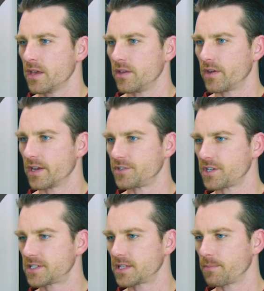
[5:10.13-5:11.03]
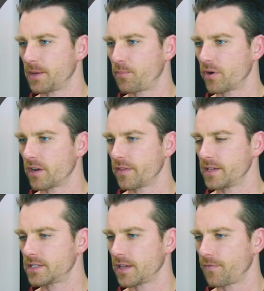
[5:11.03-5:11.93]
You can adjust the midpoint of
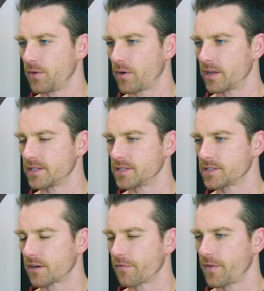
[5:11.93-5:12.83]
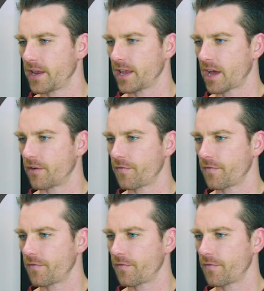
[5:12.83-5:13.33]
this if you want it to start fading out